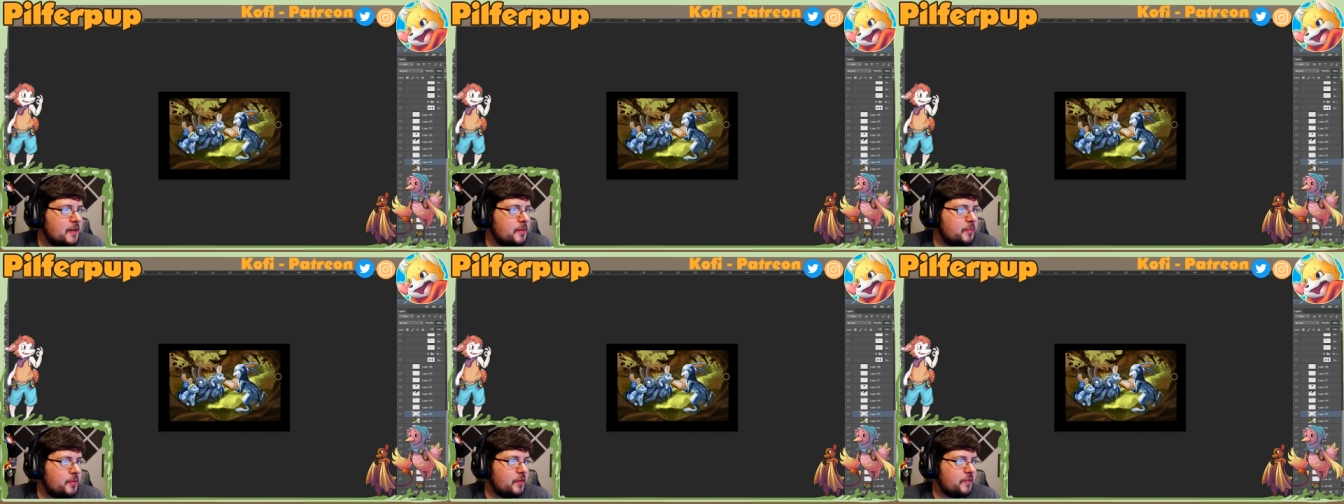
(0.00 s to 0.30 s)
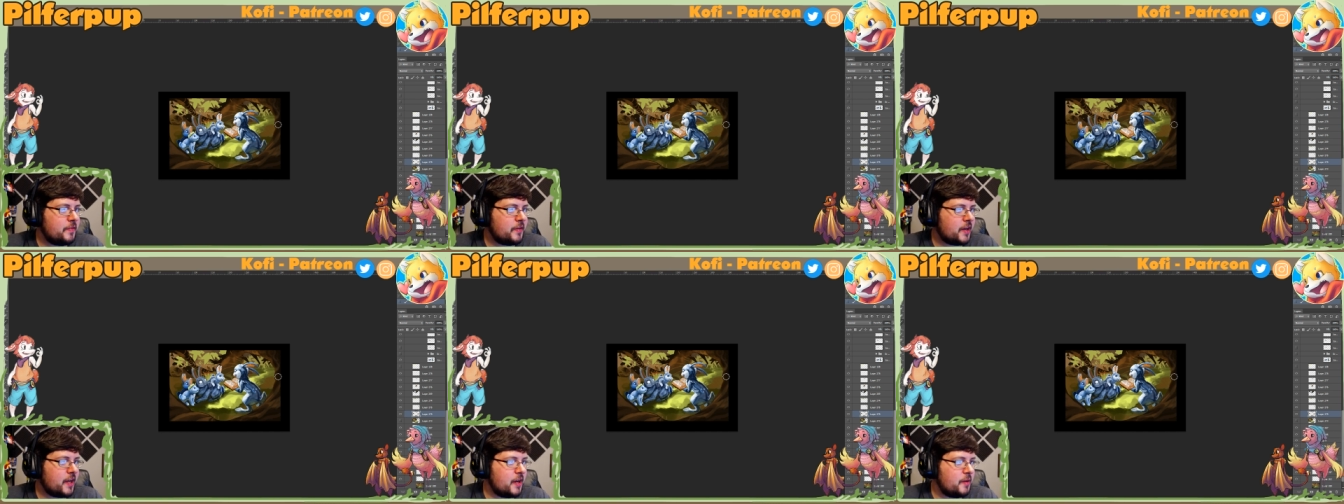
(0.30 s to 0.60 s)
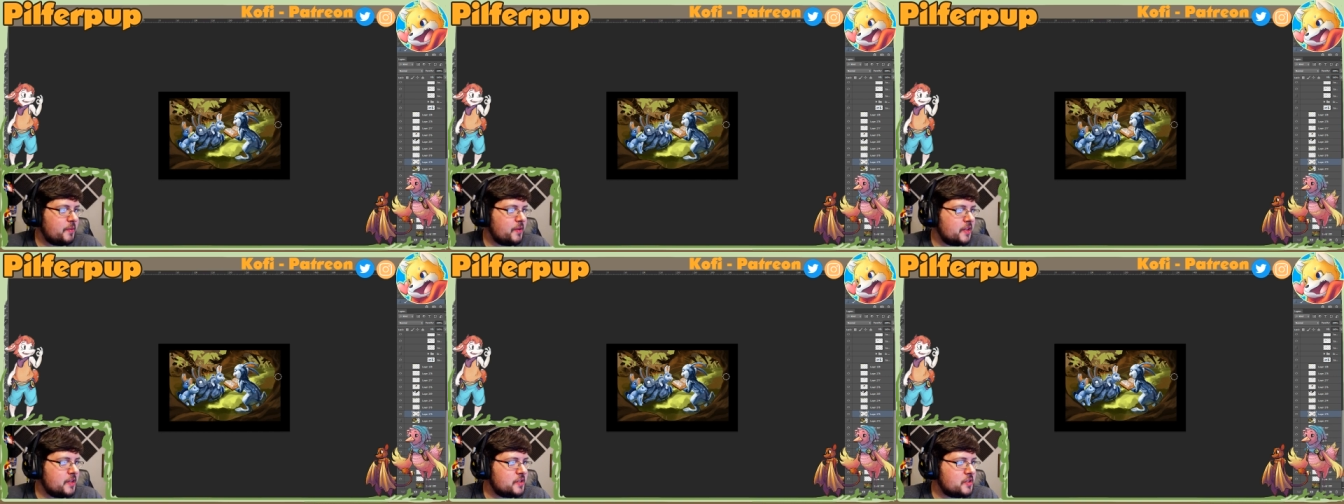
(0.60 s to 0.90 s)
Pilfer, can
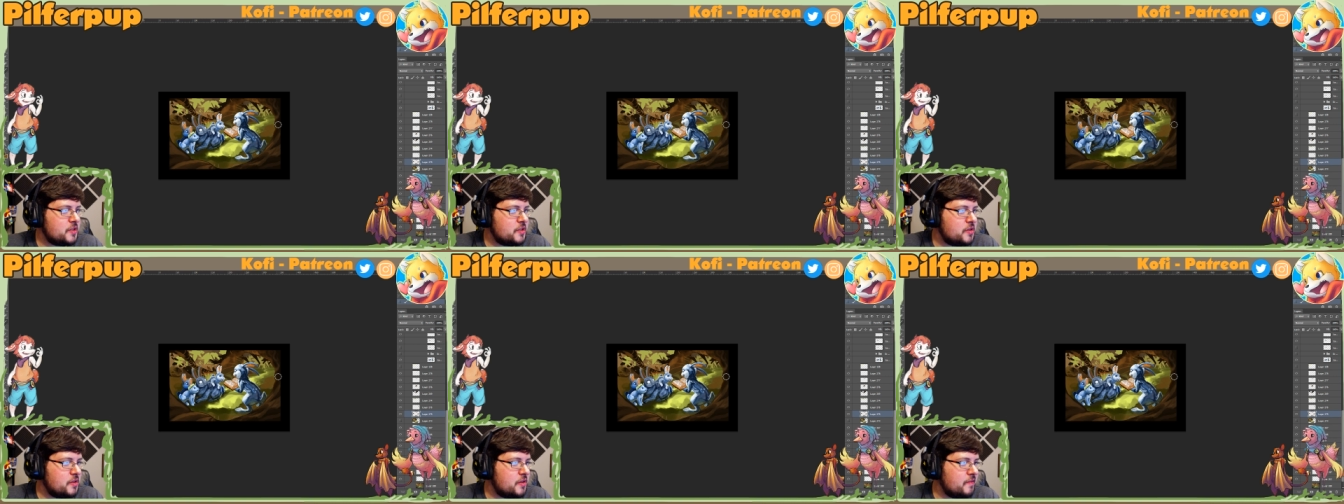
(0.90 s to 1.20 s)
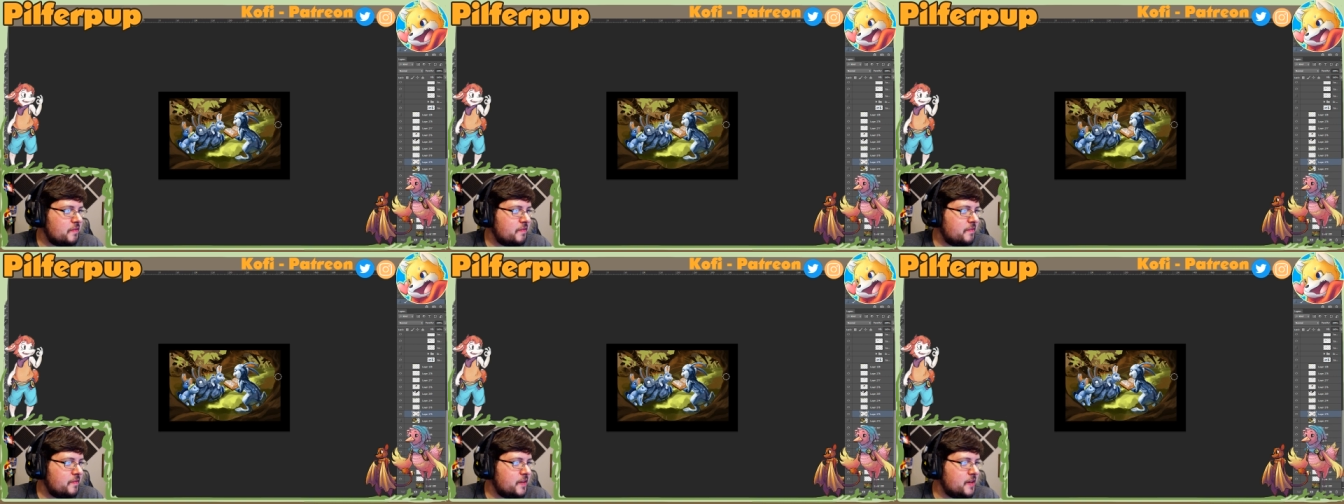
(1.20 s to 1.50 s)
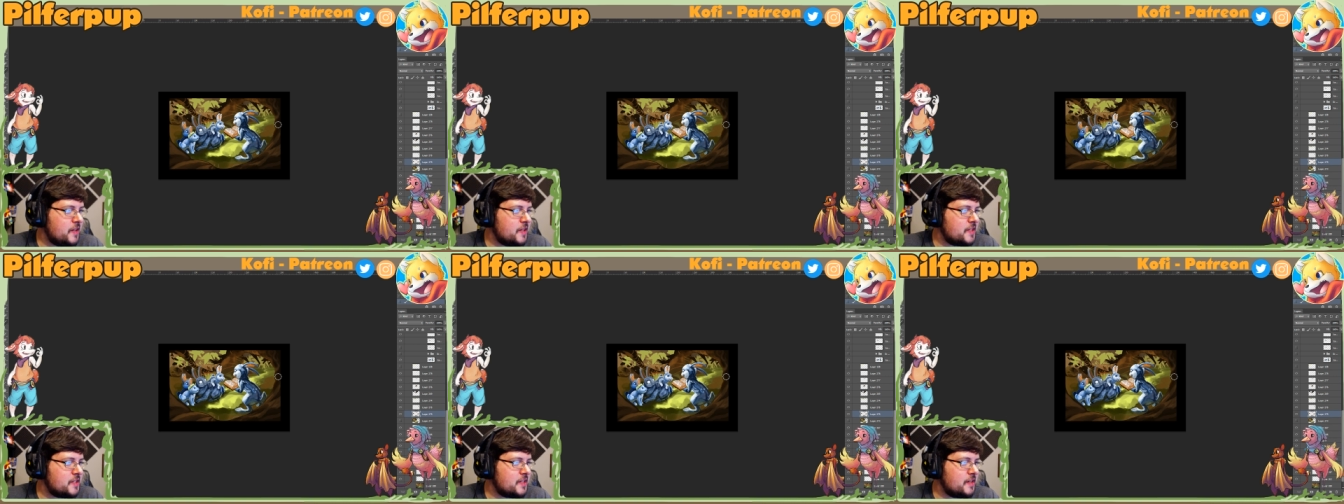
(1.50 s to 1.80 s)
we listen to the
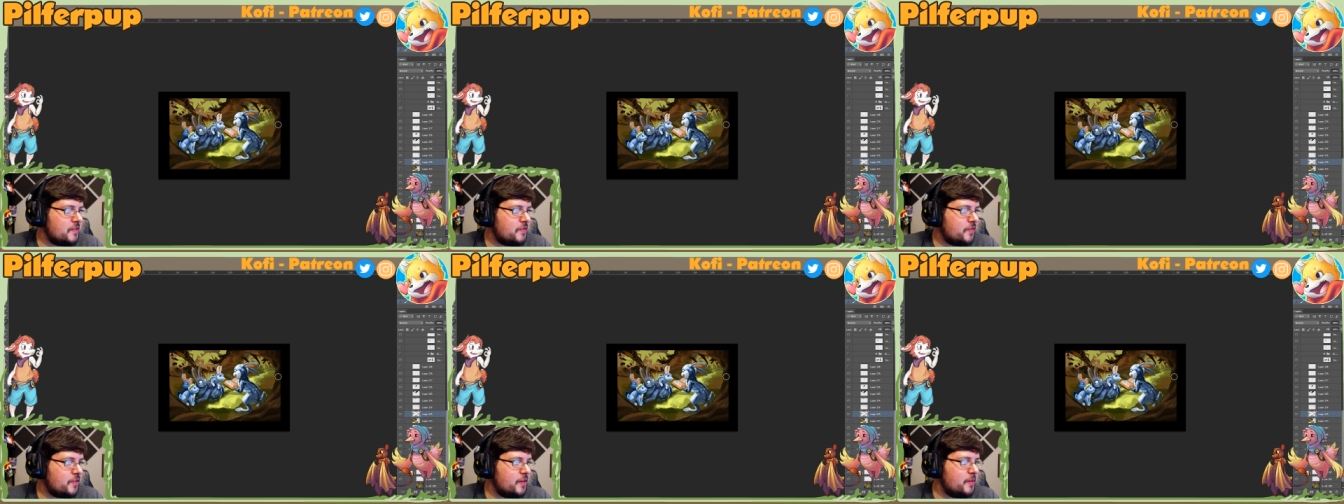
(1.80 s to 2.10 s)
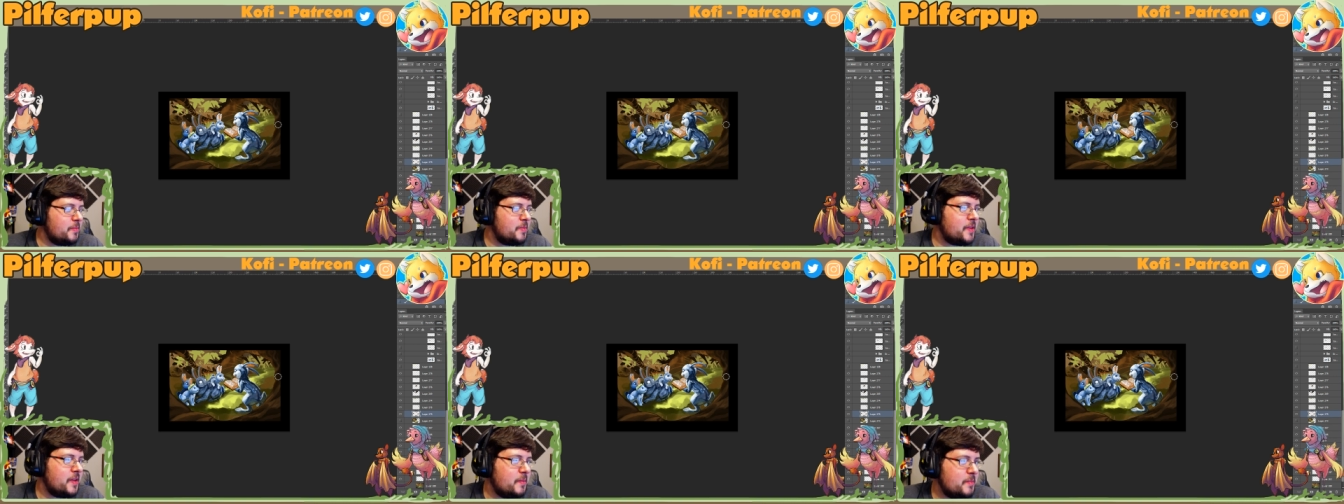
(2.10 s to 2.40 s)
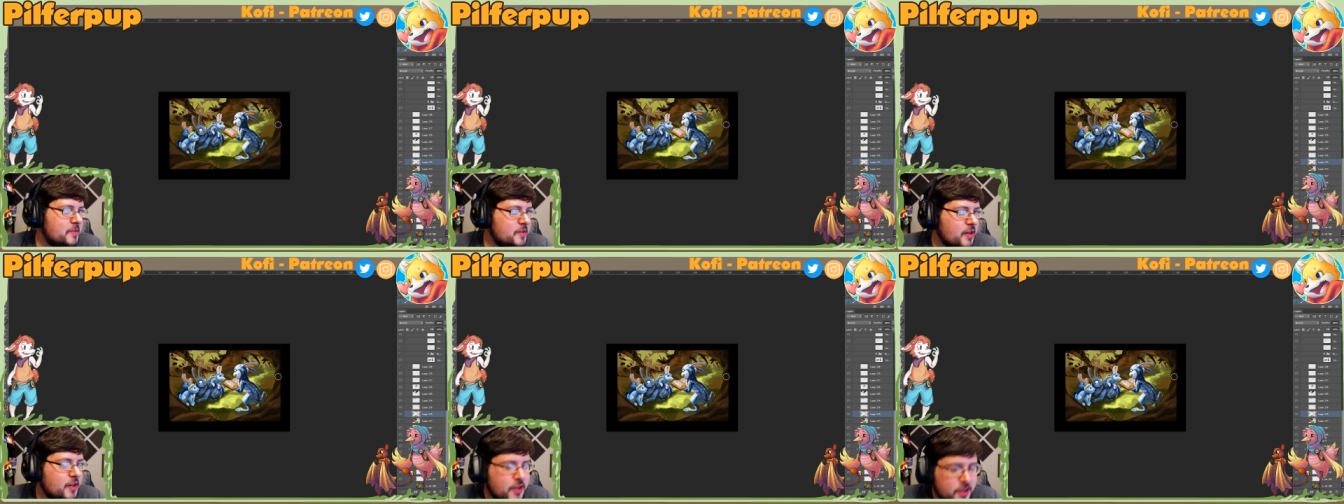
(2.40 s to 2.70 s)
Phineas and Ferb theme
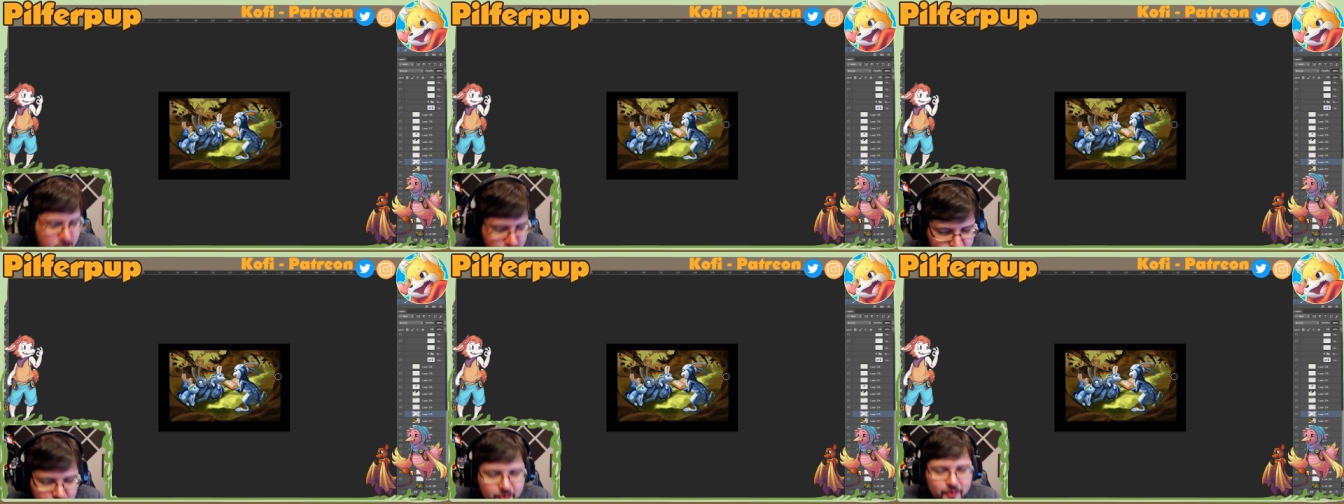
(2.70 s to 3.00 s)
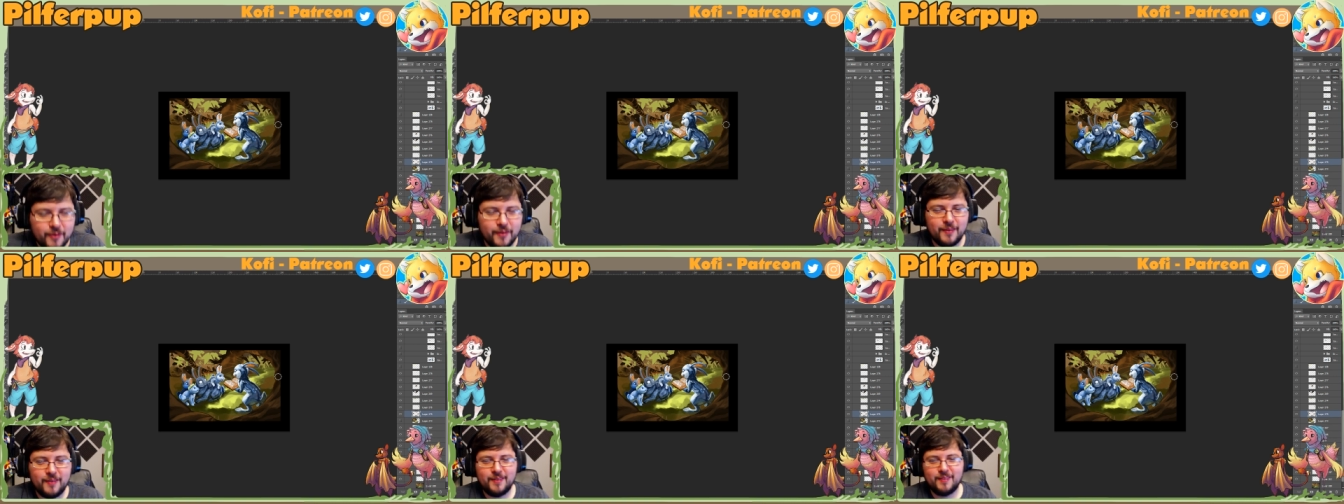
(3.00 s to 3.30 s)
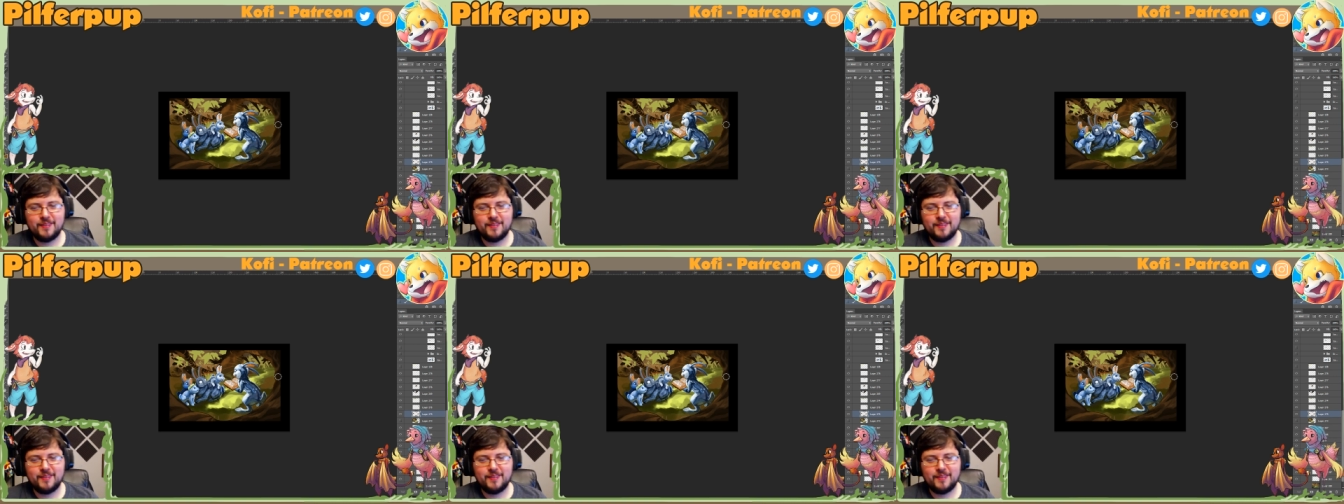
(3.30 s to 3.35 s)
song? No!